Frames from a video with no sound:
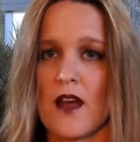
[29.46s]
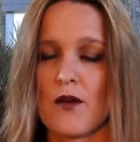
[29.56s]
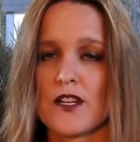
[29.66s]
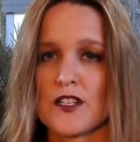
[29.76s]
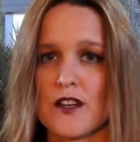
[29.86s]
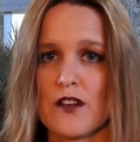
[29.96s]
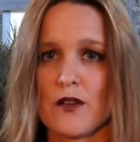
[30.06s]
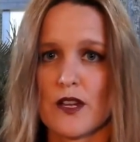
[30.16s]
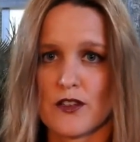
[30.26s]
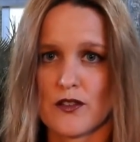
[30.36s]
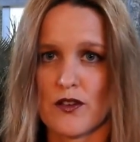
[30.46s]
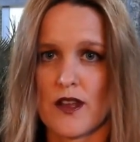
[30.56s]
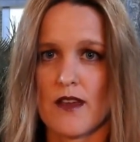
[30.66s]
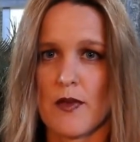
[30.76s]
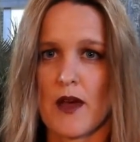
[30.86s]
I want to share a quick
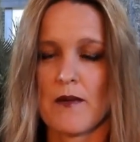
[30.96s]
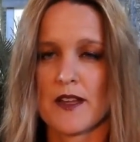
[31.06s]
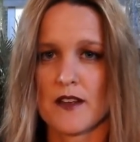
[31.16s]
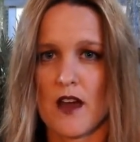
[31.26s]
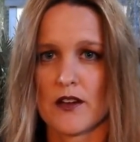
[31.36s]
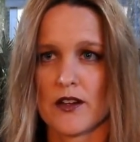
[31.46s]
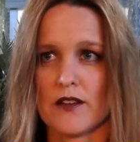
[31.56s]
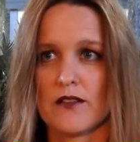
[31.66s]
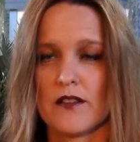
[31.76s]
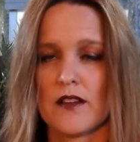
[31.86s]
story about my daughter.